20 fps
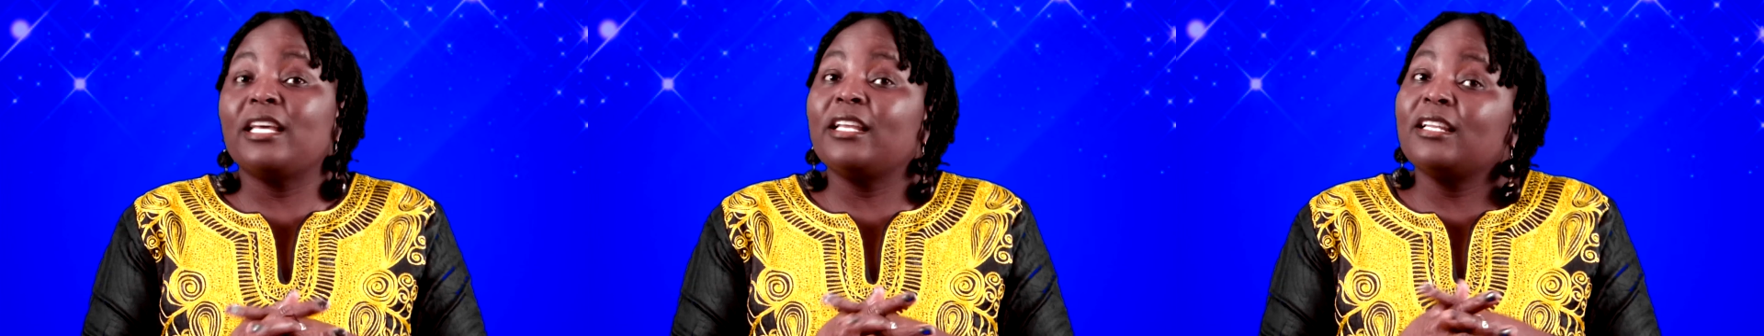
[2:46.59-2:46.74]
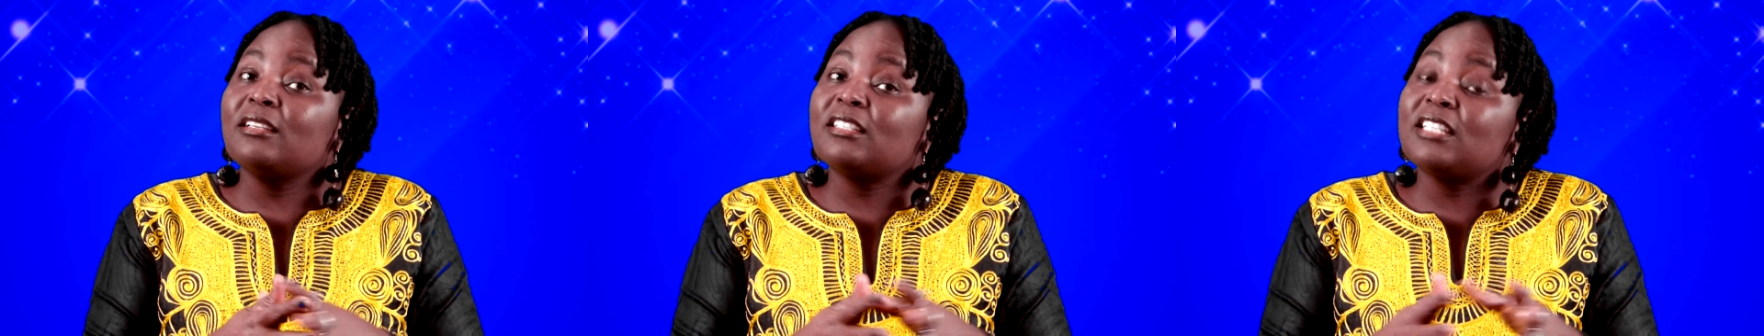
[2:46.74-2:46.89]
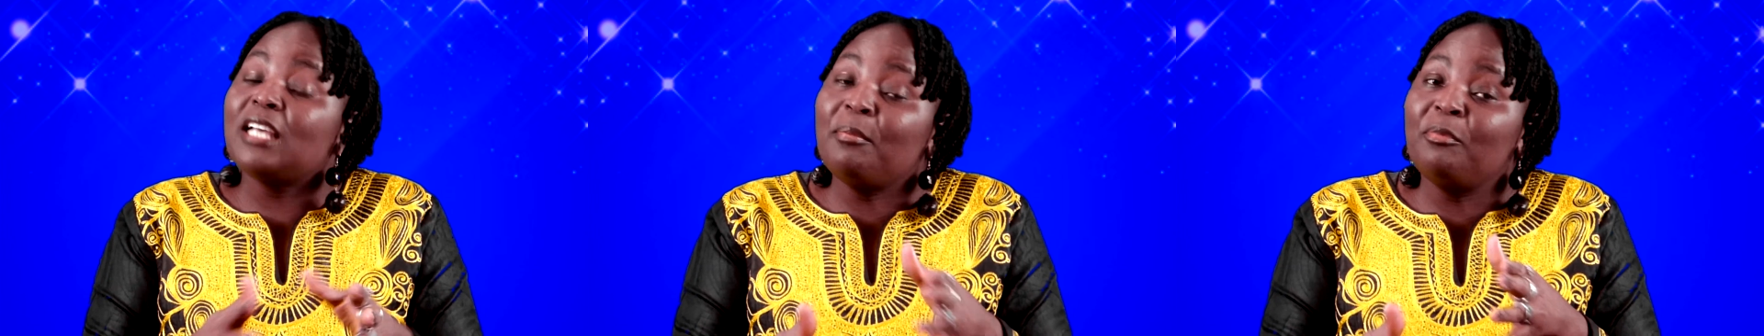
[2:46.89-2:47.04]

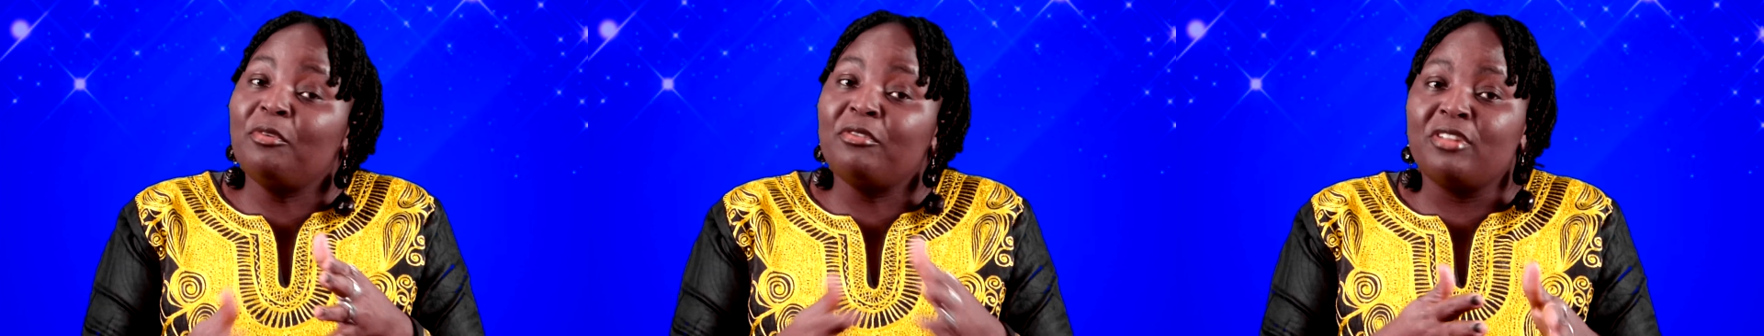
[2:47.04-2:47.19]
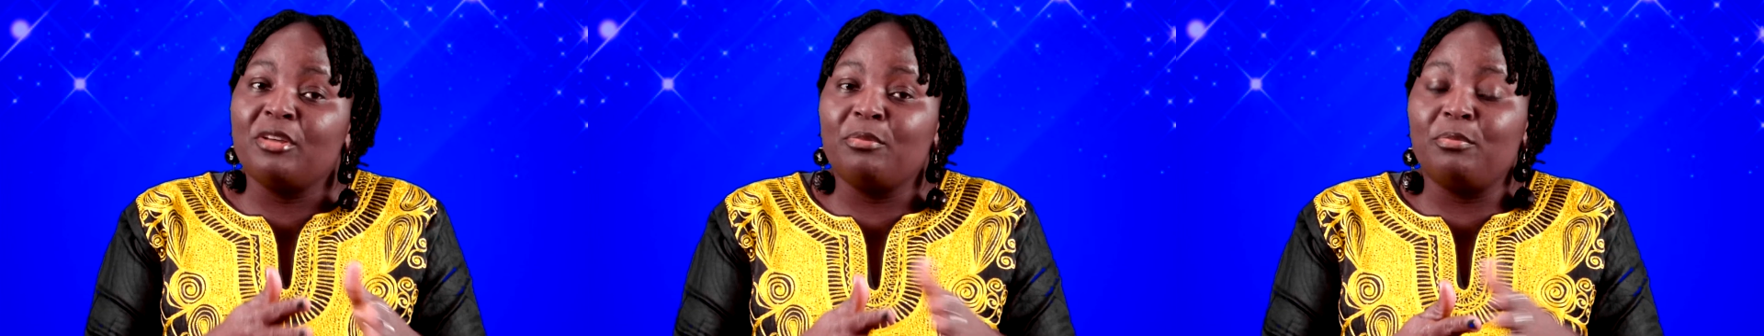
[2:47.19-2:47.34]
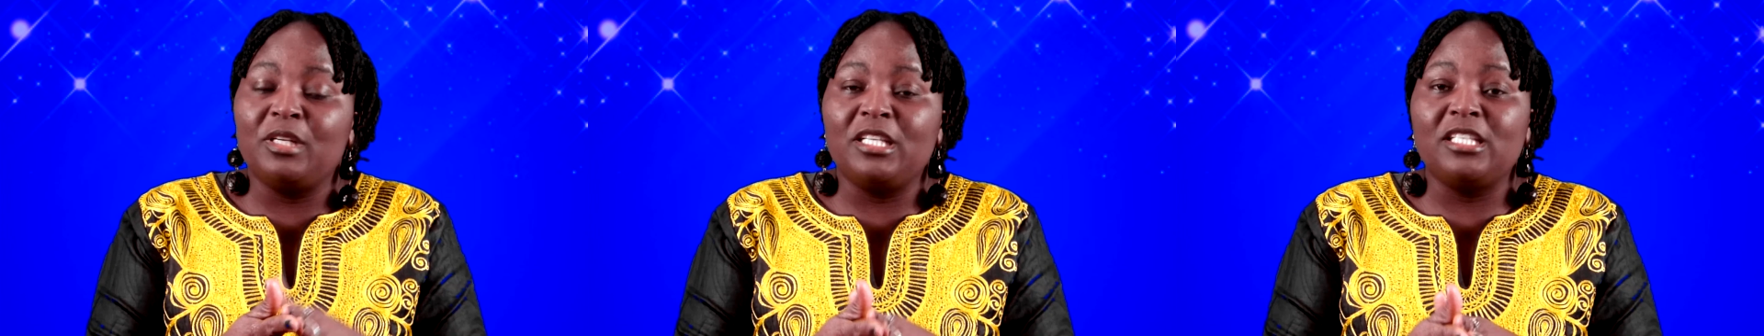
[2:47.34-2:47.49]
And some of
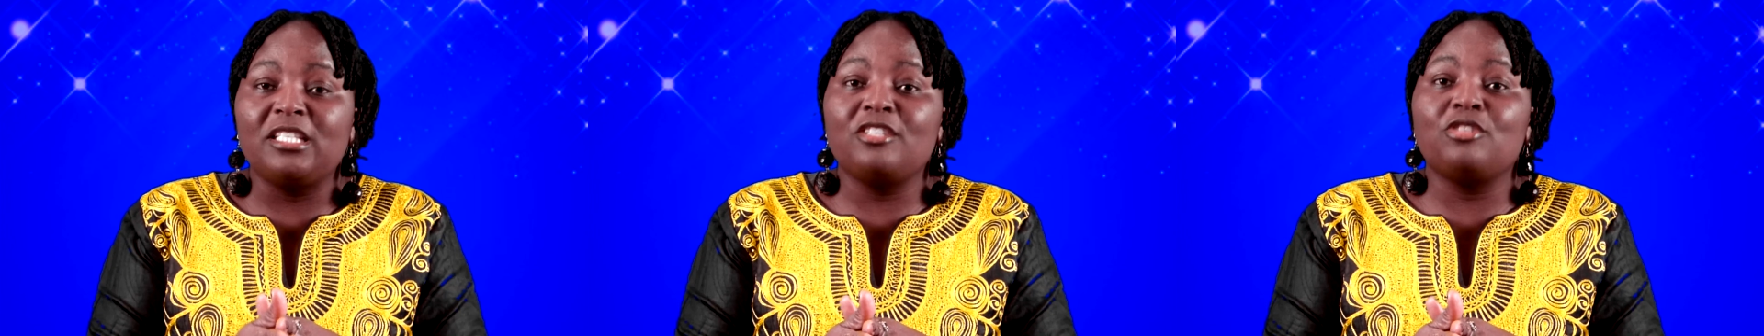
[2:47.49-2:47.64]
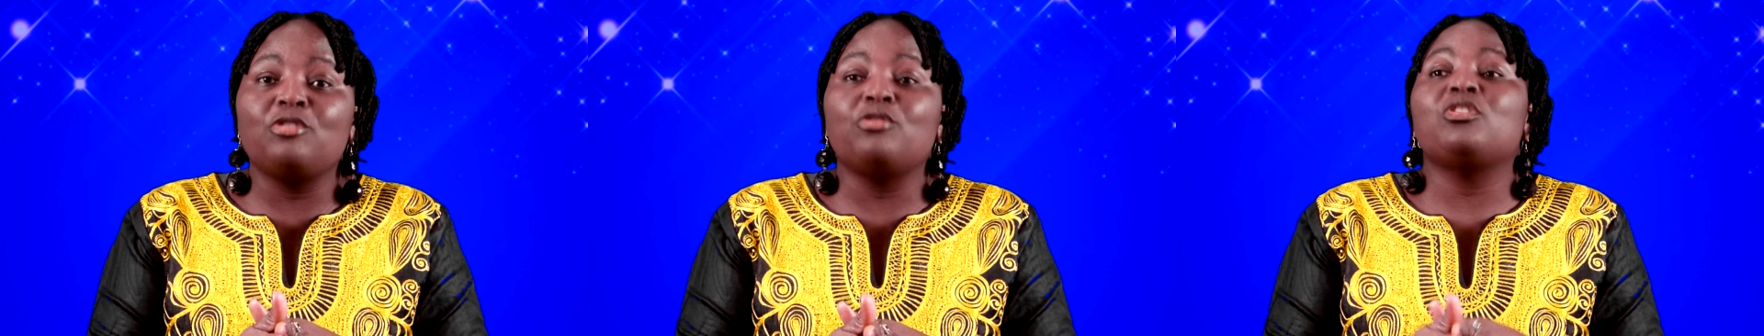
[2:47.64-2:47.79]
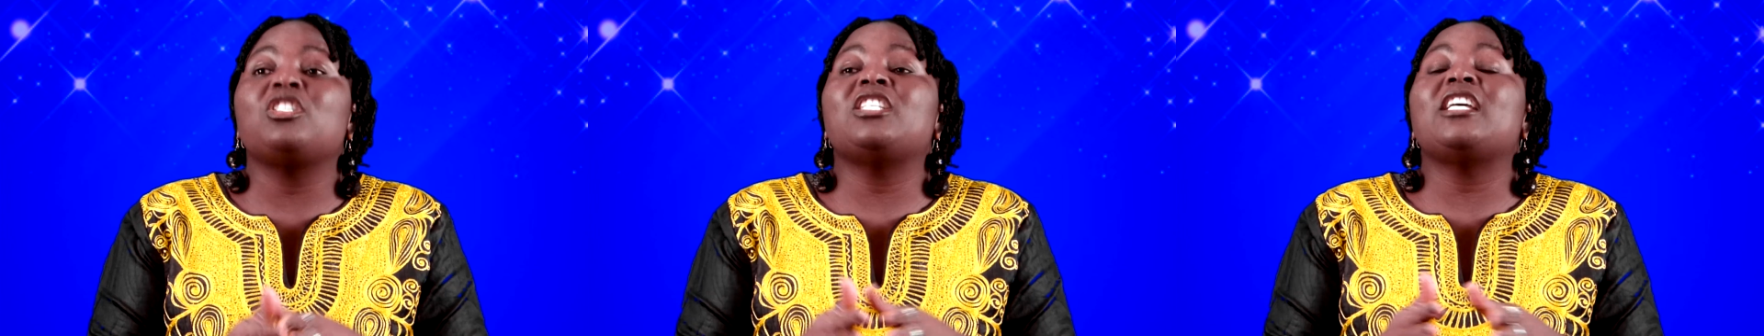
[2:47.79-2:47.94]
the
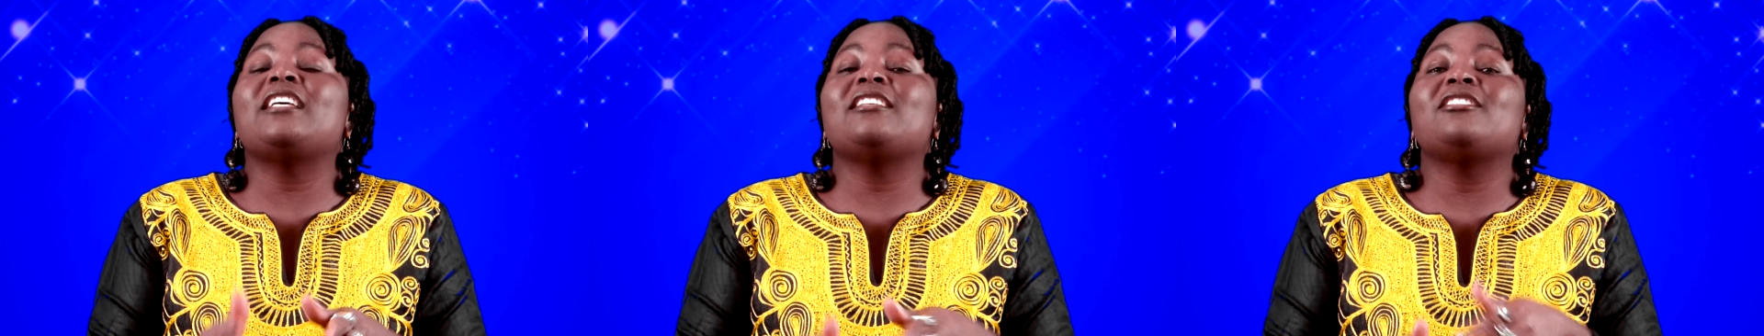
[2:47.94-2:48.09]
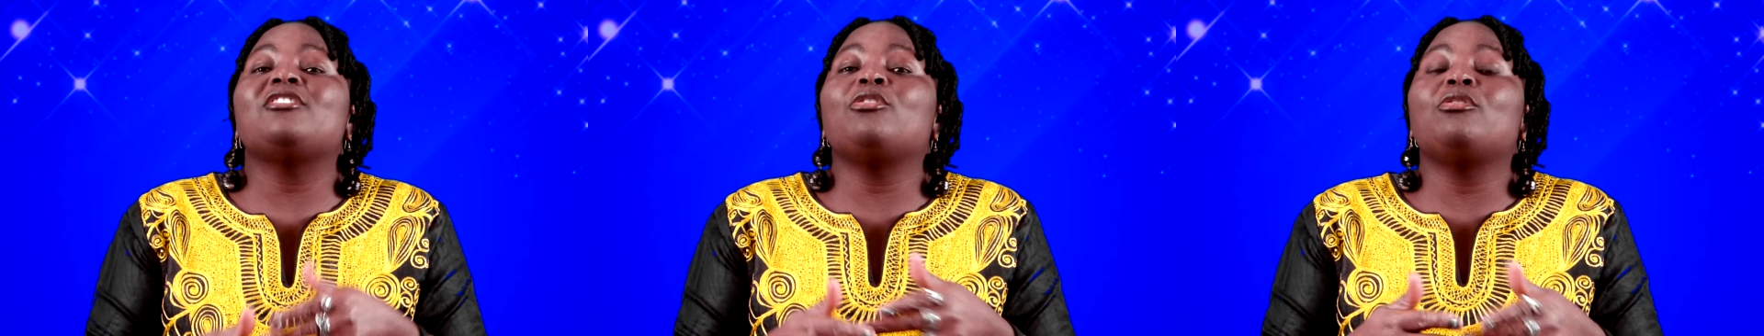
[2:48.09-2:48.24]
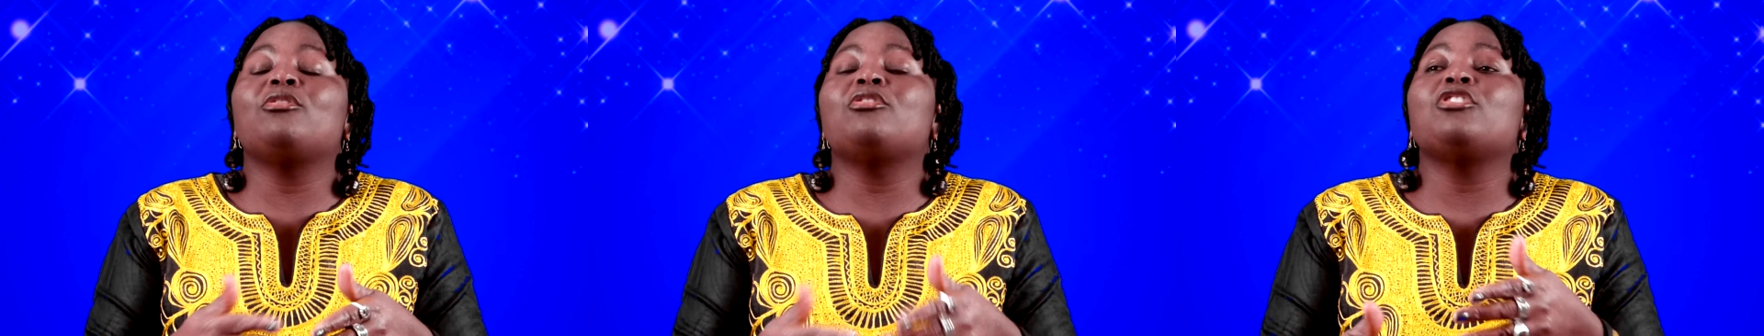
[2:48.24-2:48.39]
places you
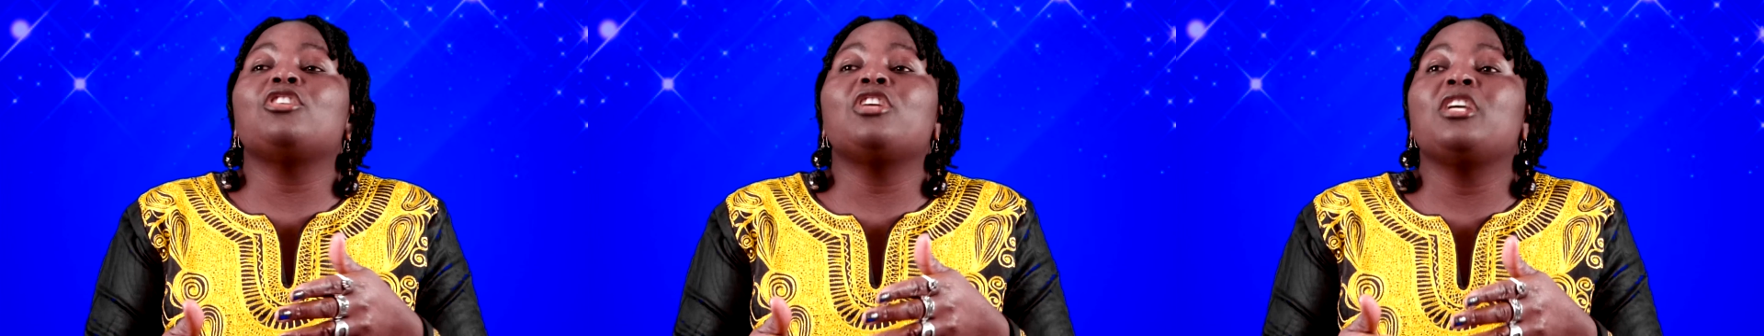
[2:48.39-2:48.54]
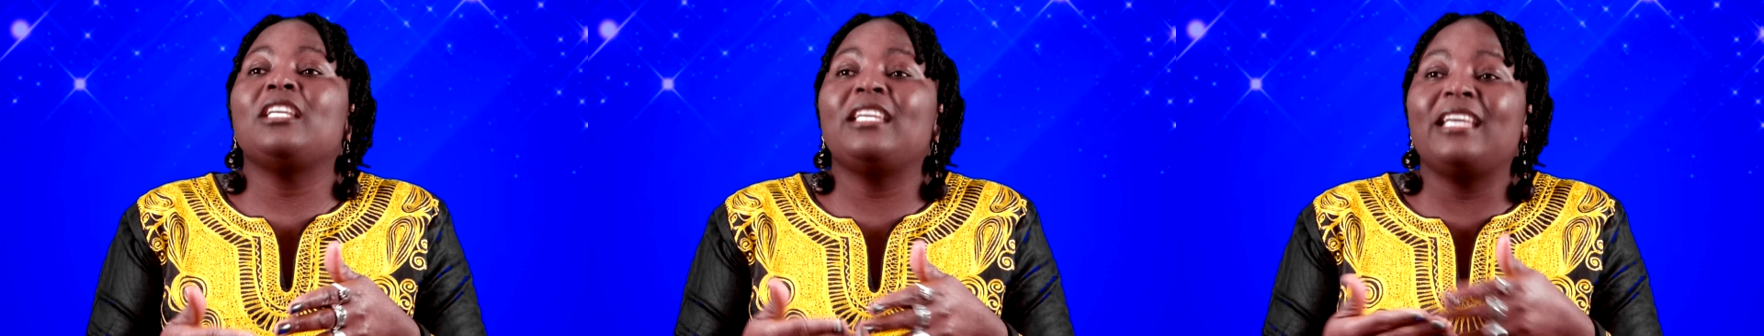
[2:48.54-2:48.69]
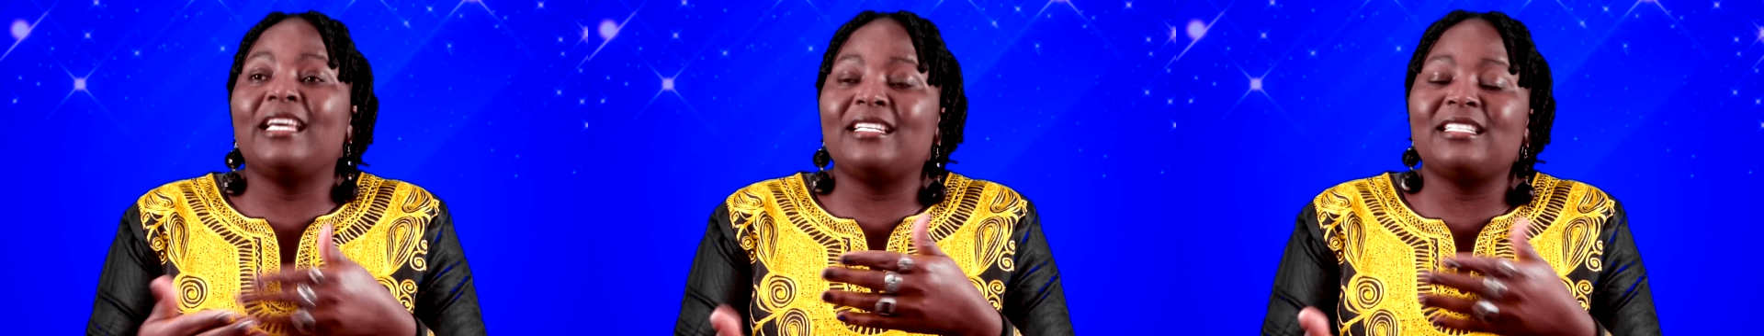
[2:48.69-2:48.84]
just don't
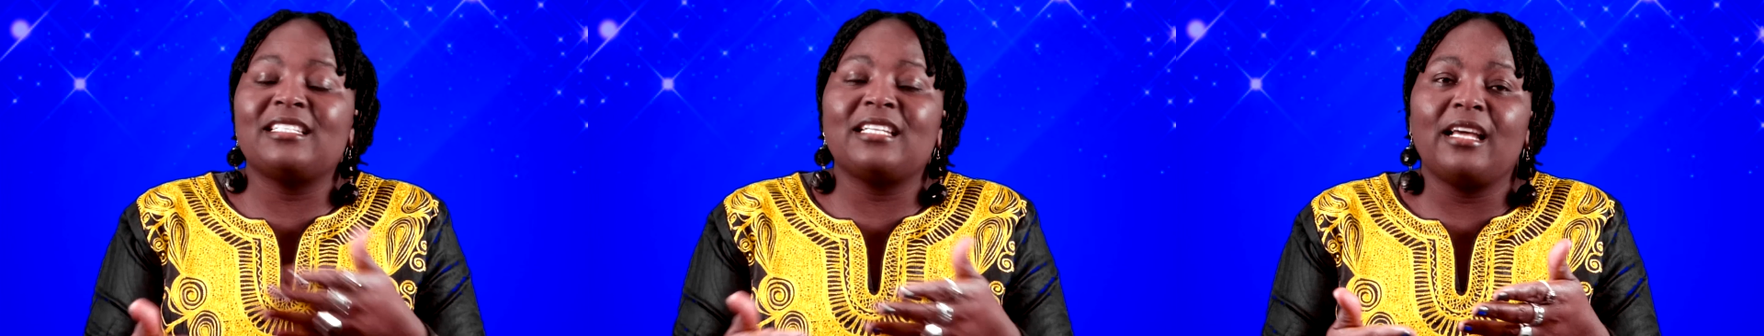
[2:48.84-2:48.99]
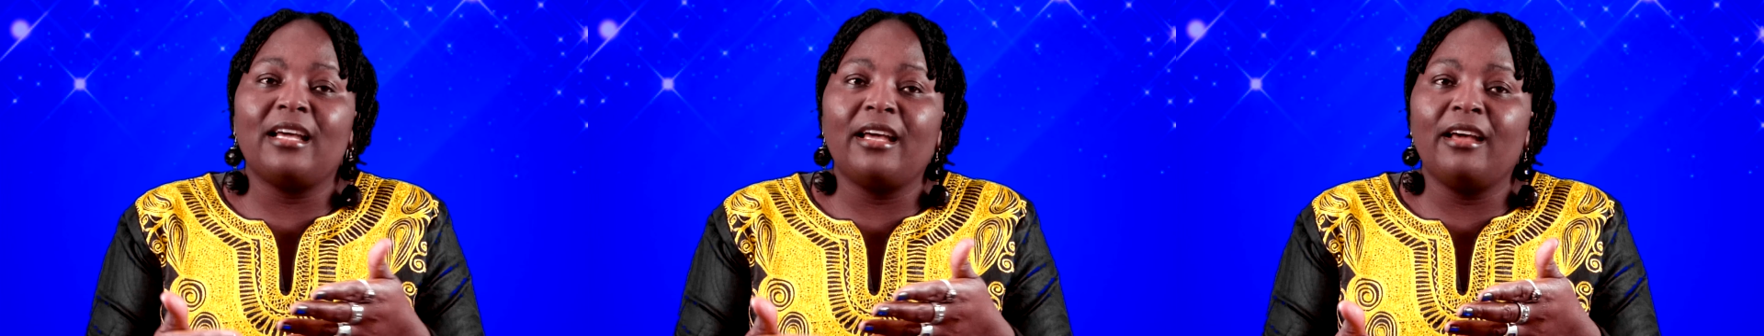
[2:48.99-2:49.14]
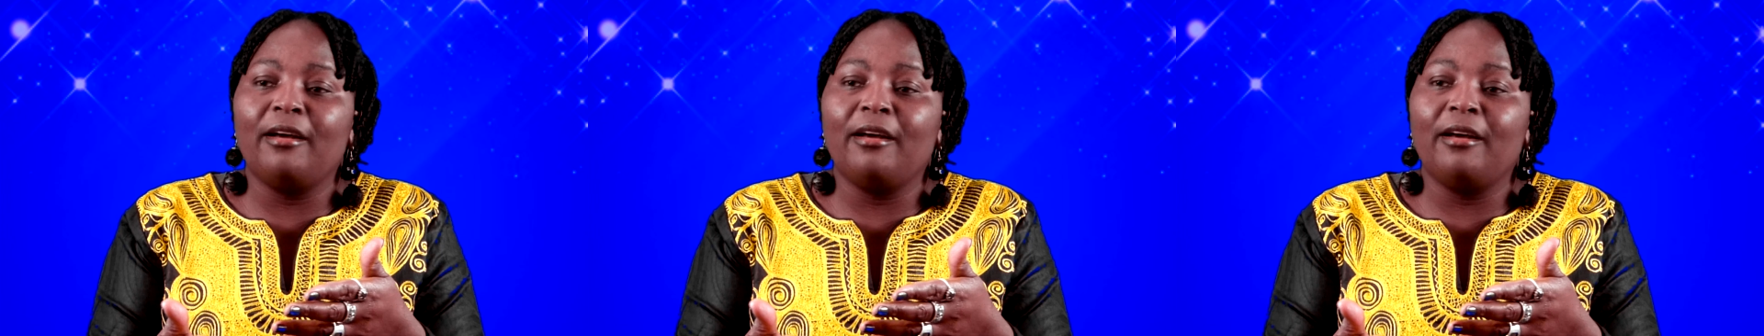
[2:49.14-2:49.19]
get